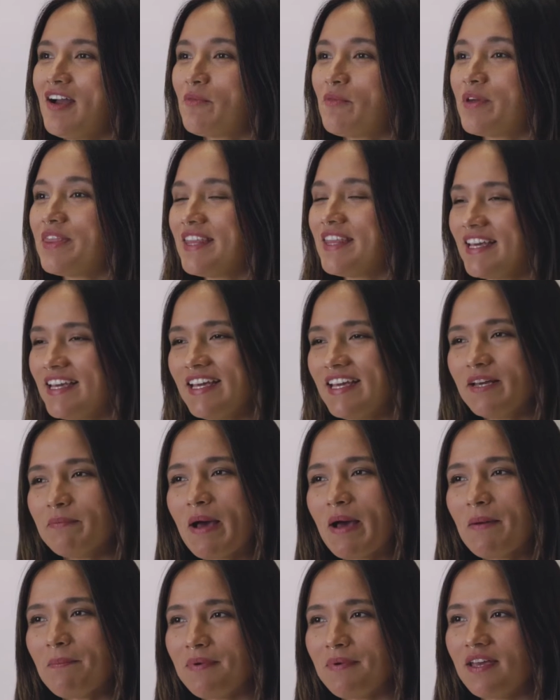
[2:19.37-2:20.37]
When thinking
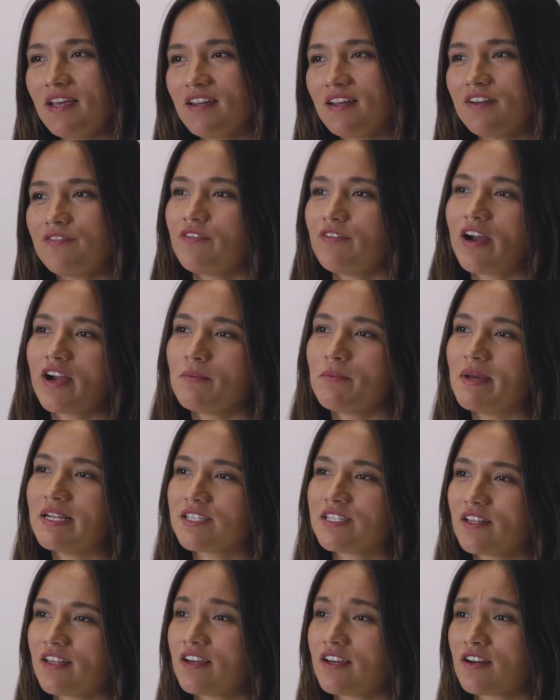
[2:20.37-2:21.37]
about being an
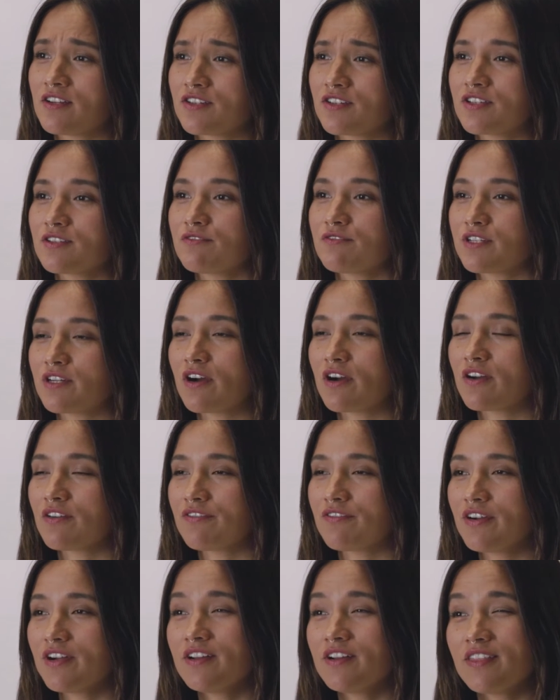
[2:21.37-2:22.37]
environmentally conscious
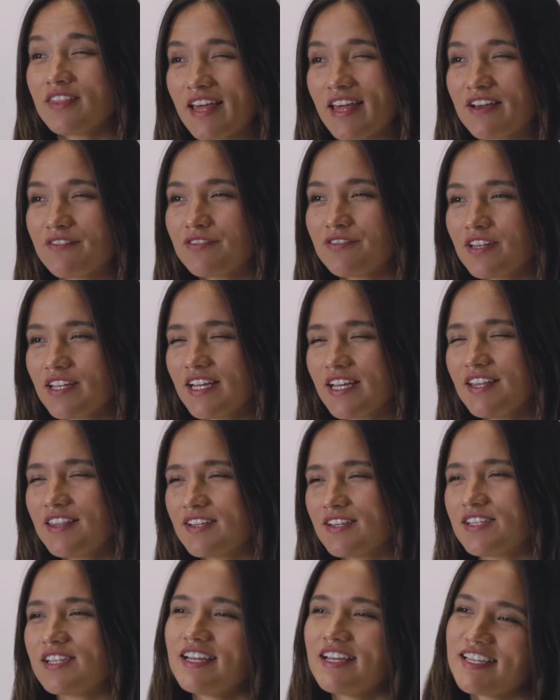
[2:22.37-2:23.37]
photographer, thankfully,
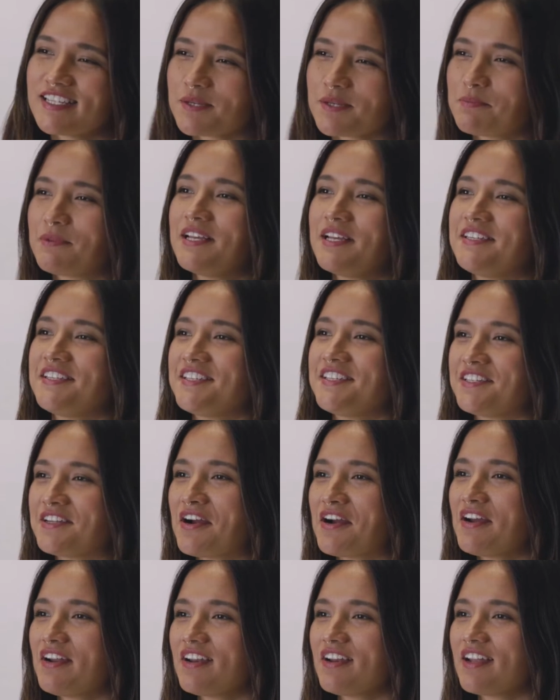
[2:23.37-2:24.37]
there's an easy place to start.